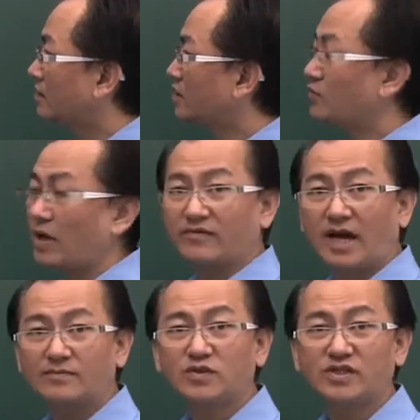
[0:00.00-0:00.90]
So we have
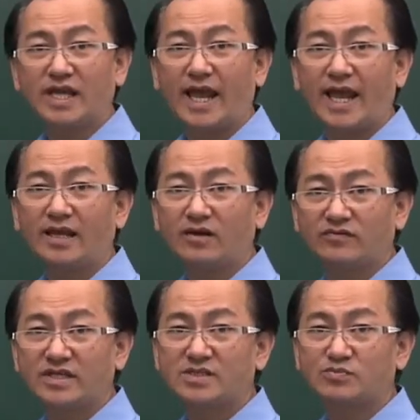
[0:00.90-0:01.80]
come to the end
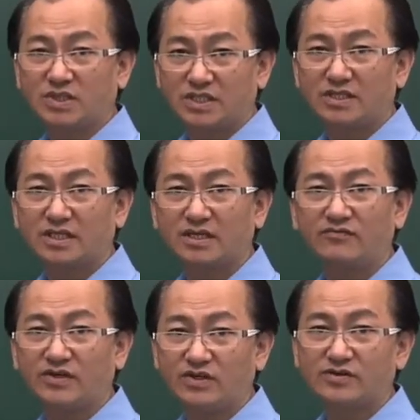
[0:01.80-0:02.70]
of this particular
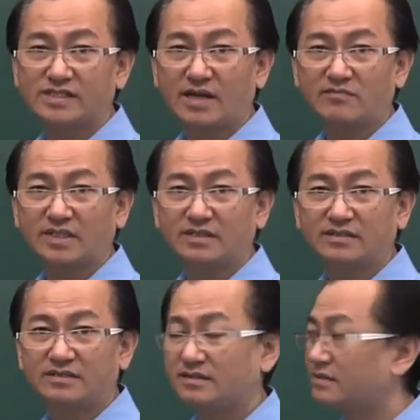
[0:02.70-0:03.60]
video
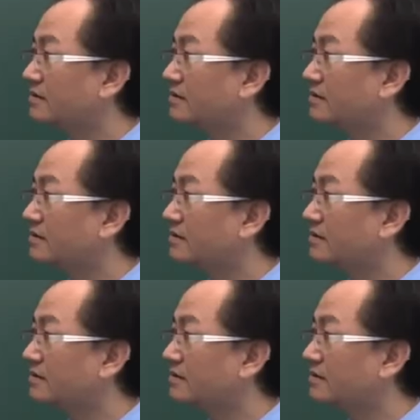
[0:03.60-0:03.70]
segment.